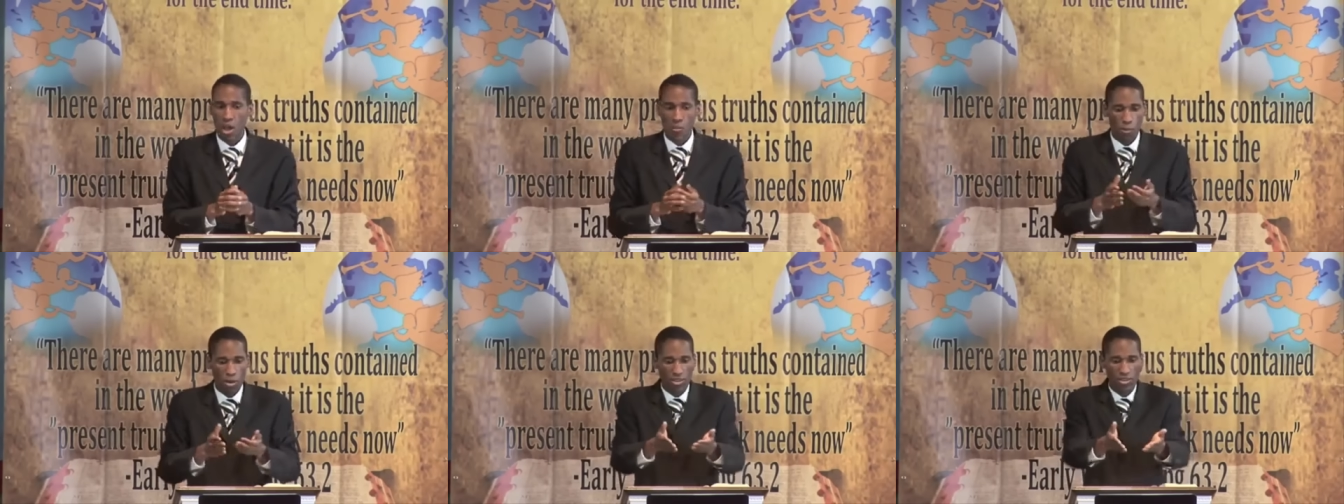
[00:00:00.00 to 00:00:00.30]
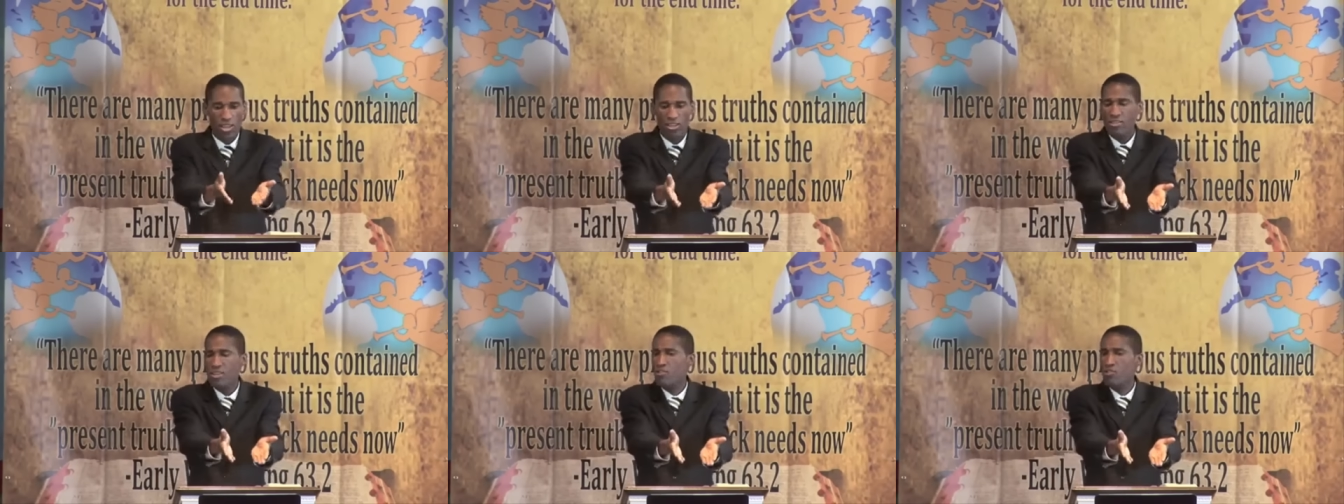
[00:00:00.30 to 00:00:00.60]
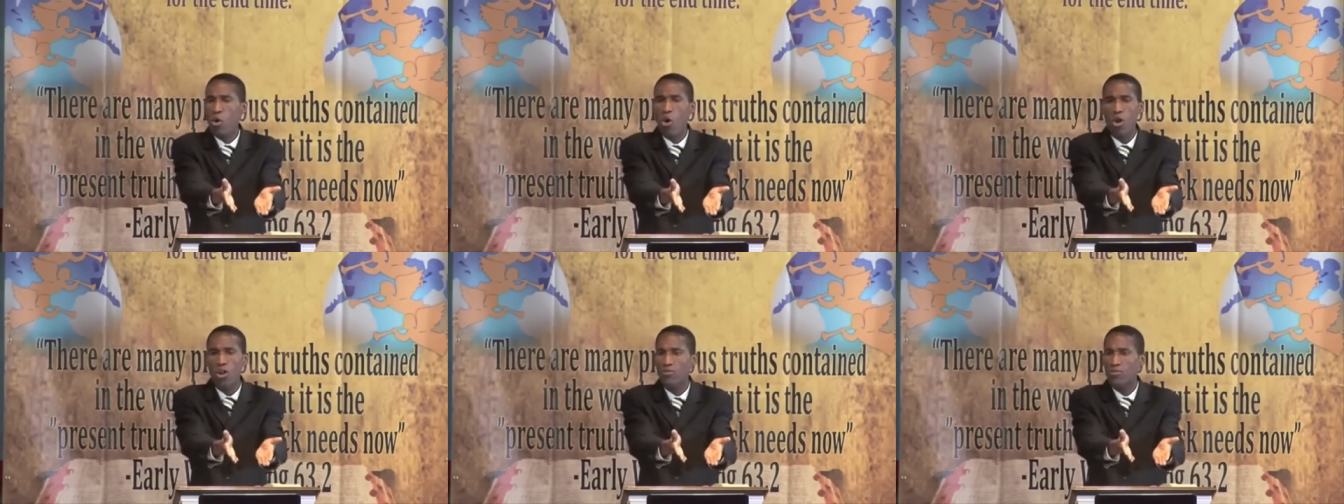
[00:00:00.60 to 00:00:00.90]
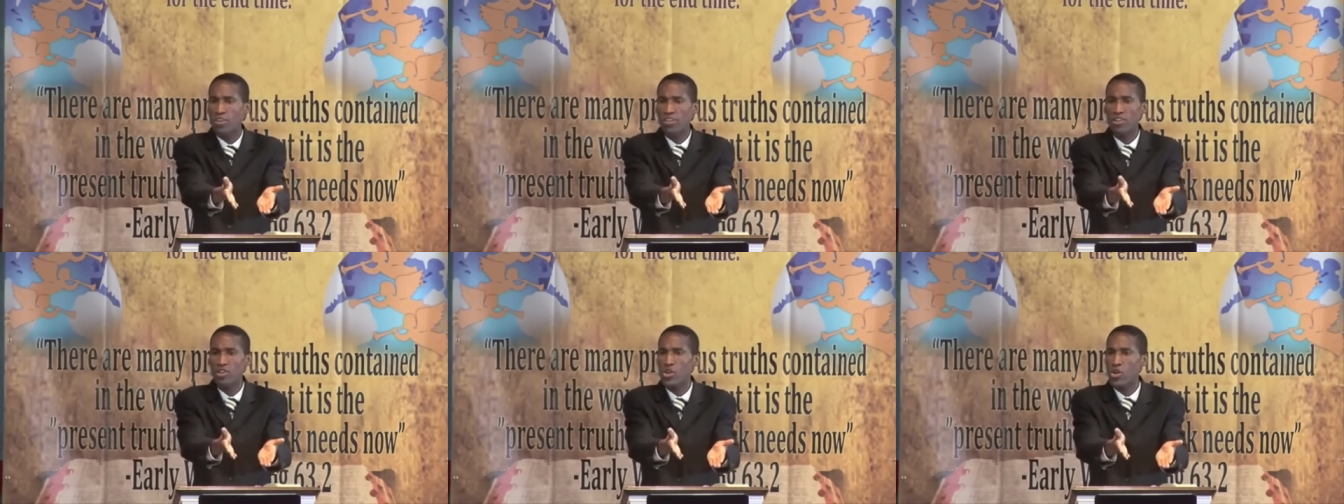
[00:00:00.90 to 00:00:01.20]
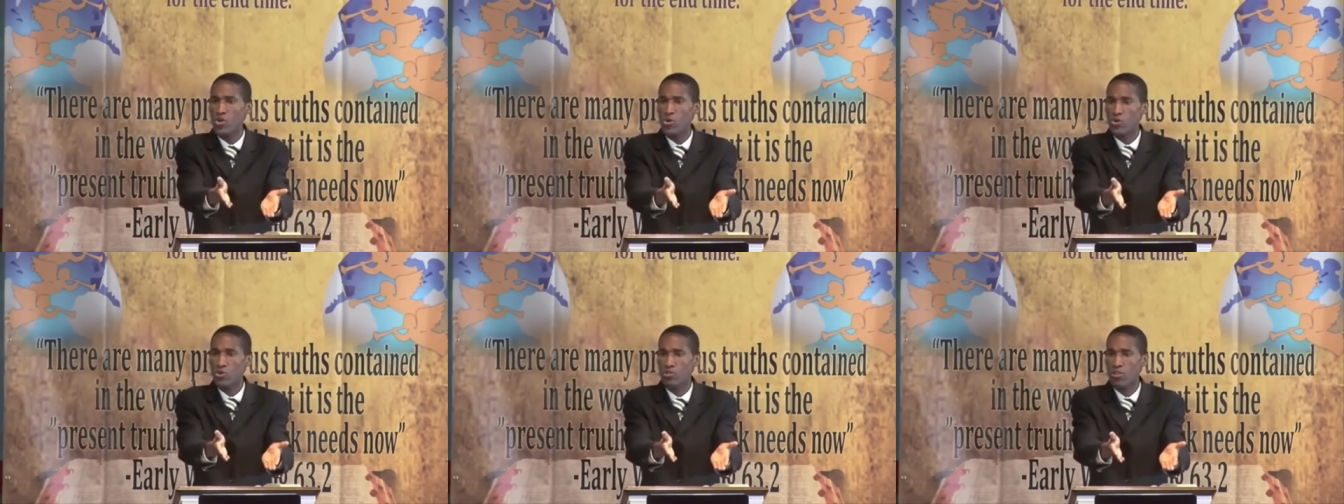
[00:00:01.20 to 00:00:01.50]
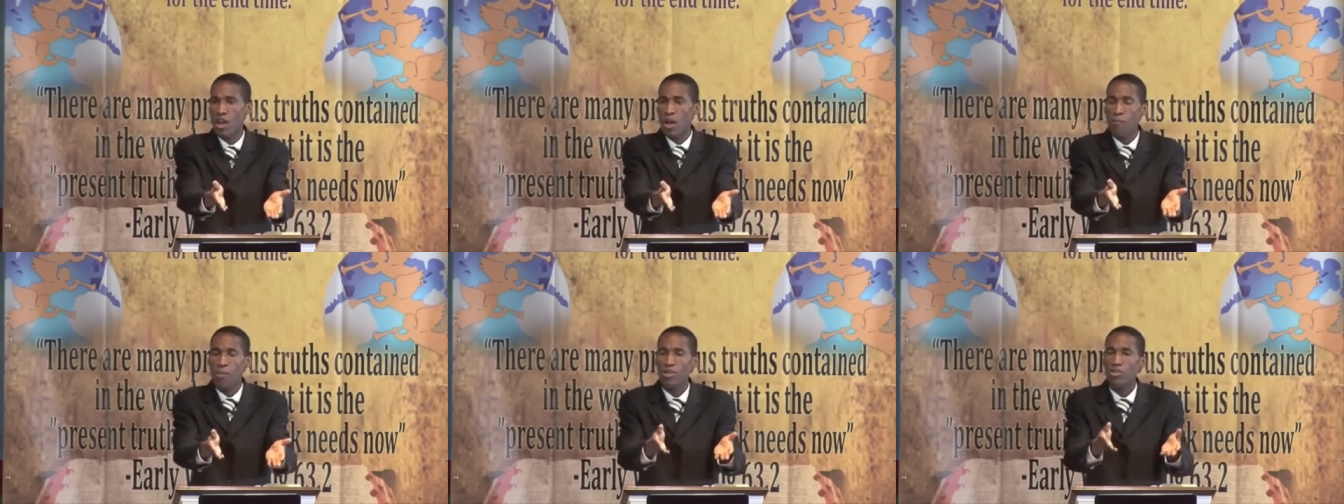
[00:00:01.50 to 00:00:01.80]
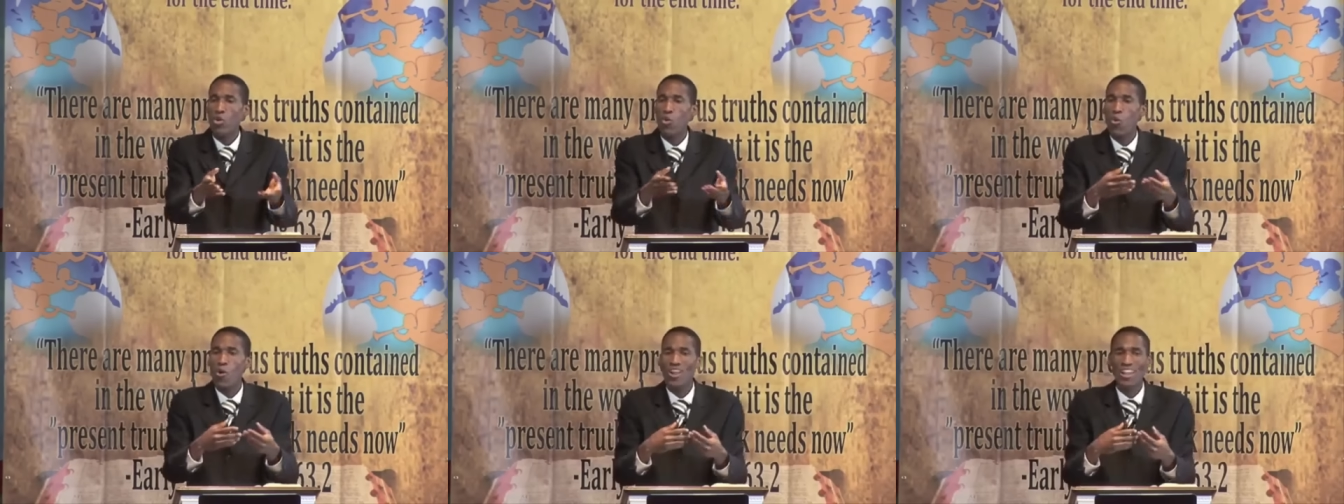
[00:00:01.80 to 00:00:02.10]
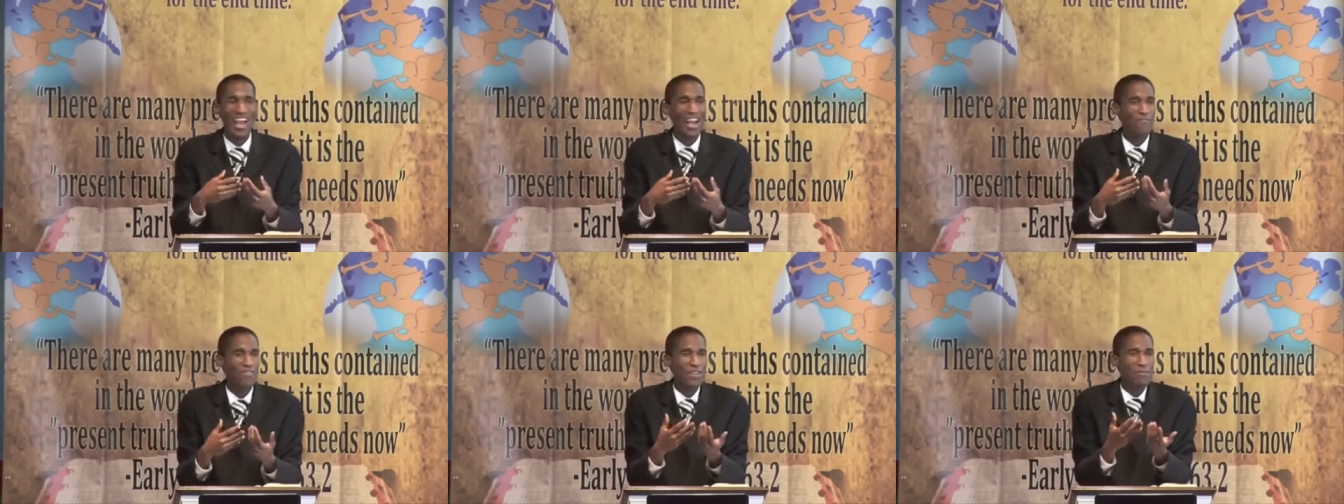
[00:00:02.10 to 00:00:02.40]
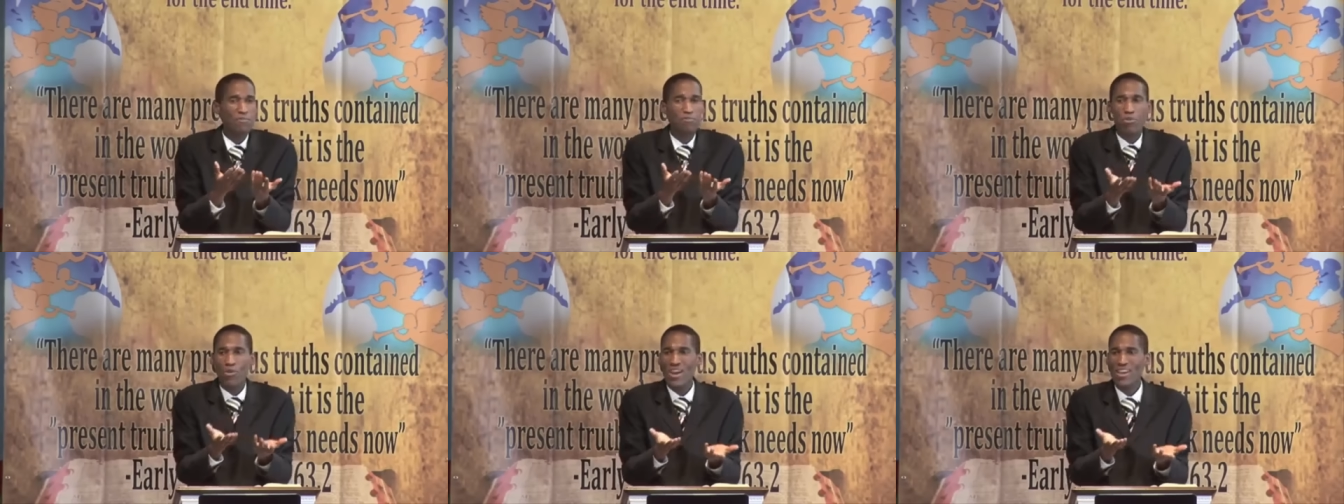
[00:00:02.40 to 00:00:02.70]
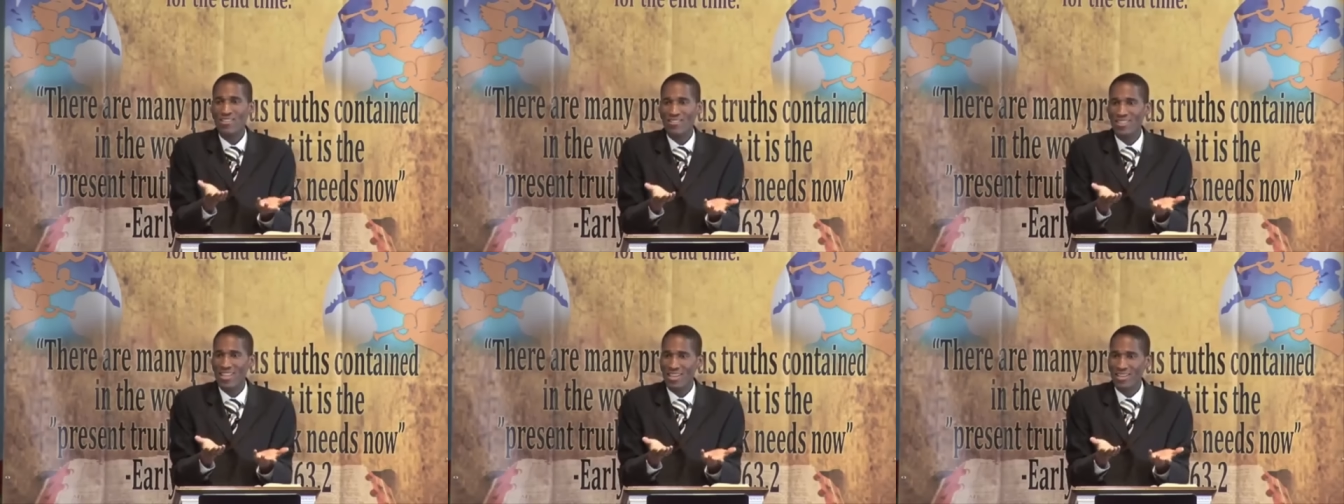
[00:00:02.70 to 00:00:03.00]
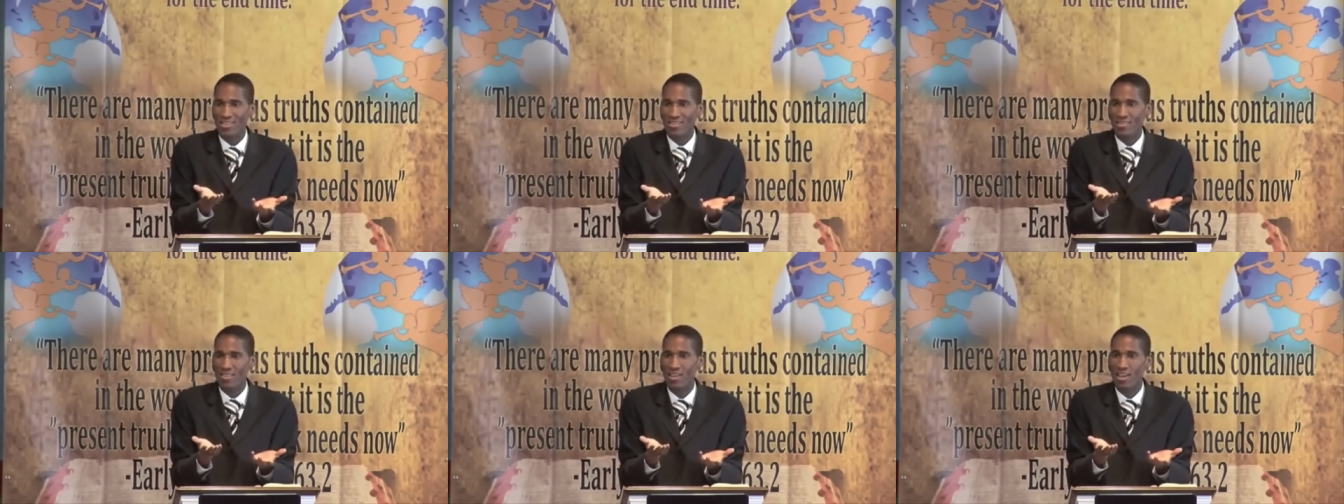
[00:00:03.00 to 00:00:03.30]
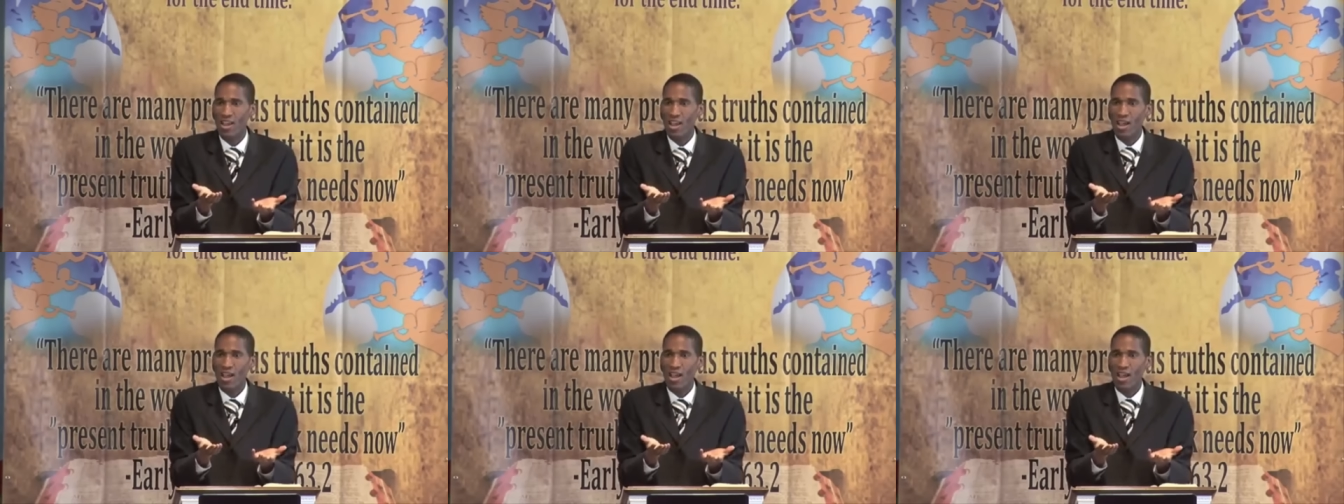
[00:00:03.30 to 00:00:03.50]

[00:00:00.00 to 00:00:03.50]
But this is all over the news. But the world have embraced this.